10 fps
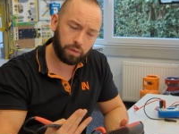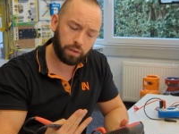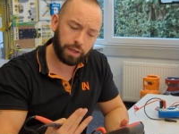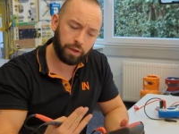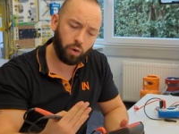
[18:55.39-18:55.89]

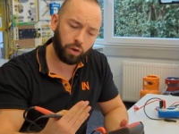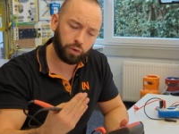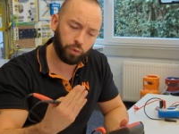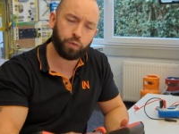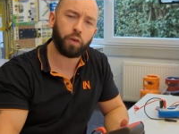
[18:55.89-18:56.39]
in order to
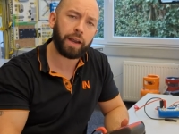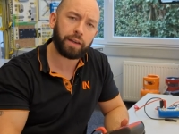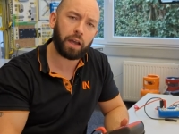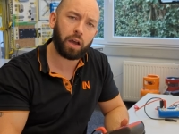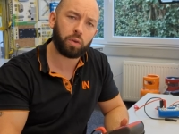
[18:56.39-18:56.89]
find
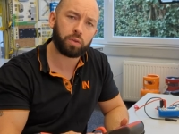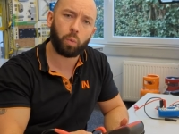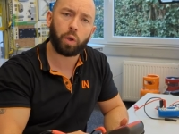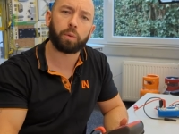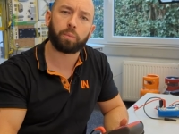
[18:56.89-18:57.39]
out
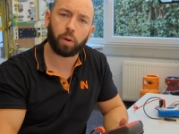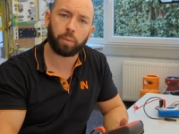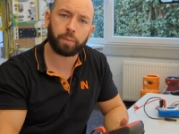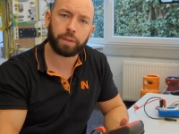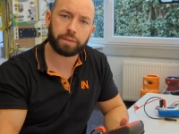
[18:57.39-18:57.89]
where the
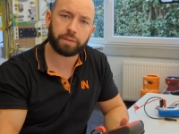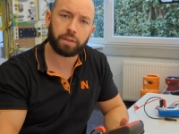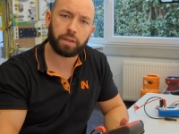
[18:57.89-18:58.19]
problem is?